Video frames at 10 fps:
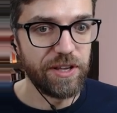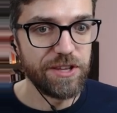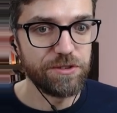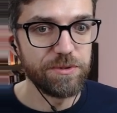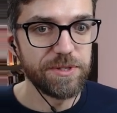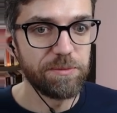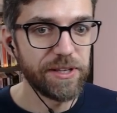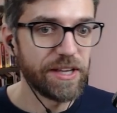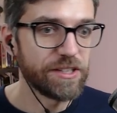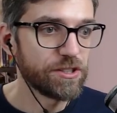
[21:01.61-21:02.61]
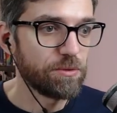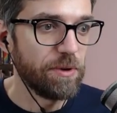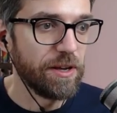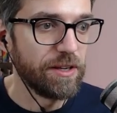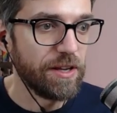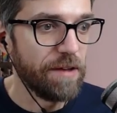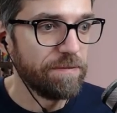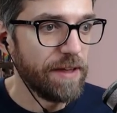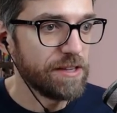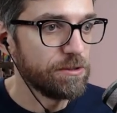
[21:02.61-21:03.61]
Let's do something like screen. Yeah,
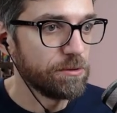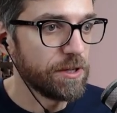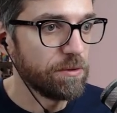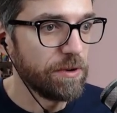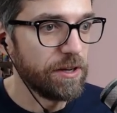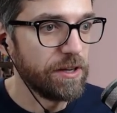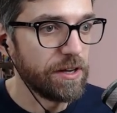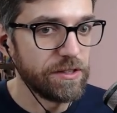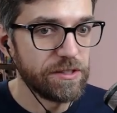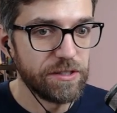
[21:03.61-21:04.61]
that's looking really nice.